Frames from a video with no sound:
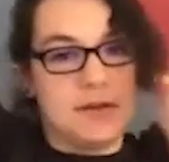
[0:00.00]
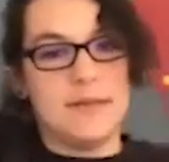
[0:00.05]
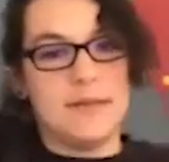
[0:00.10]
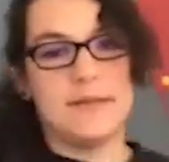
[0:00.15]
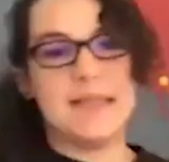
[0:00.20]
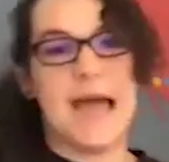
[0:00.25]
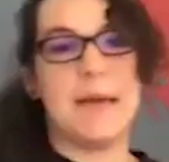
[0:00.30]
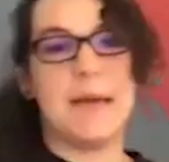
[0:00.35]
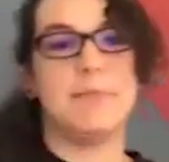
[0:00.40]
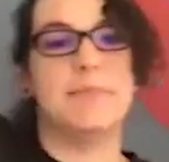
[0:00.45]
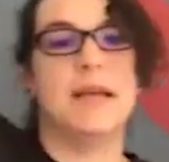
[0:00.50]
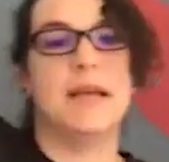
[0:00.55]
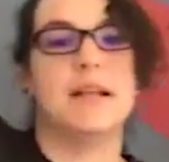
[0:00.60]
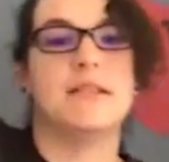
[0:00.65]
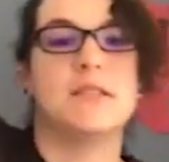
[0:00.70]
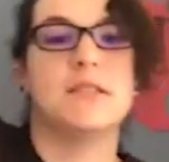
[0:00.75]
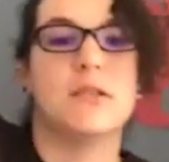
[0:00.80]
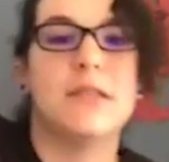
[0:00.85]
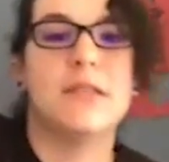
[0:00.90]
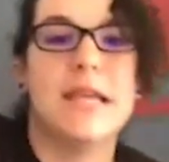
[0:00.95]
That big.
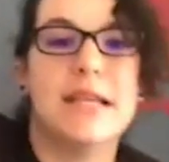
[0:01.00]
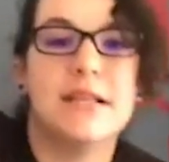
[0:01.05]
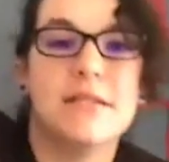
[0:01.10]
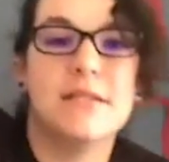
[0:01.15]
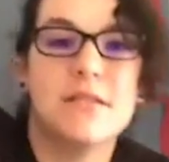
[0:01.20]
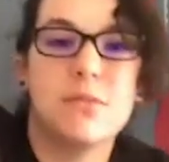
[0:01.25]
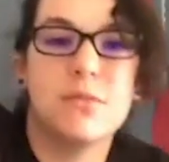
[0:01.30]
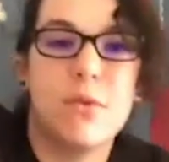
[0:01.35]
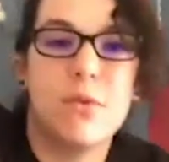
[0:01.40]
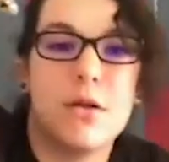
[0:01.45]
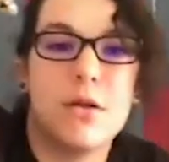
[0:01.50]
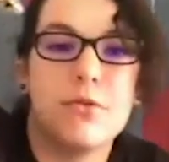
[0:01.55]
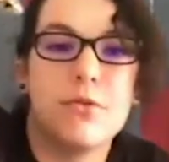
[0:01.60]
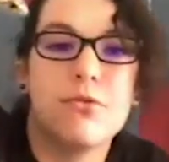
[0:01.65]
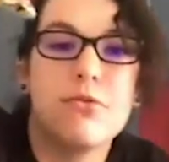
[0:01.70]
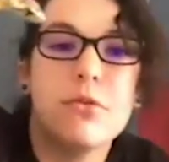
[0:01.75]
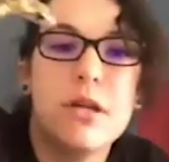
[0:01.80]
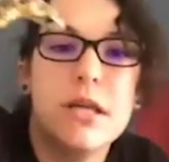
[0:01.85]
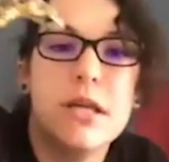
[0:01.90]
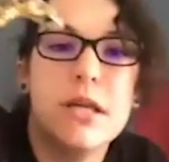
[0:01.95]
So they can swallow
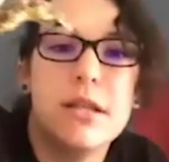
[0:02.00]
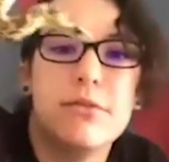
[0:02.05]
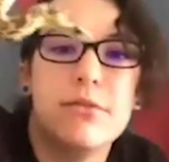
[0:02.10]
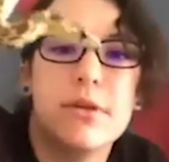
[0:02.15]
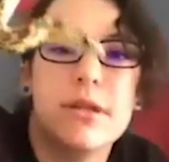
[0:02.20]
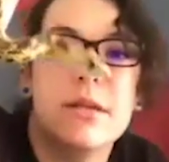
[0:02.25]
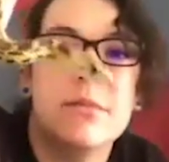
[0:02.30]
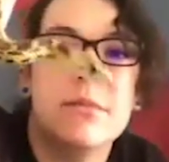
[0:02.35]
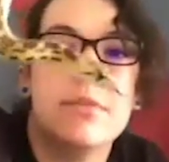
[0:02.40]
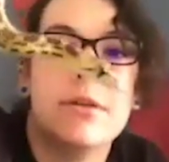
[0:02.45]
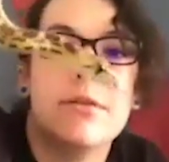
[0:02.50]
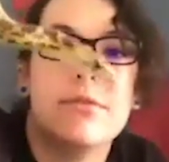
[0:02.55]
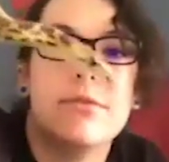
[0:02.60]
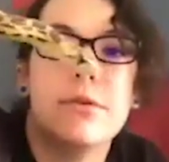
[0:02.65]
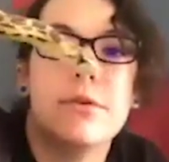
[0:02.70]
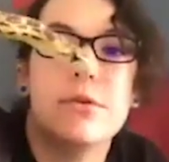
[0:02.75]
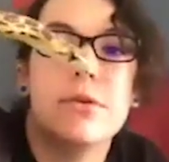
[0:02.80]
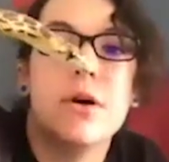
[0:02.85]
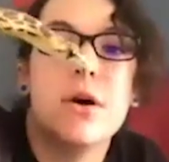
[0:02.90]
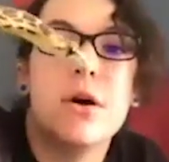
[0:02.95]
really, really big
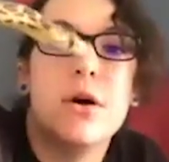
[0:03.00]
food,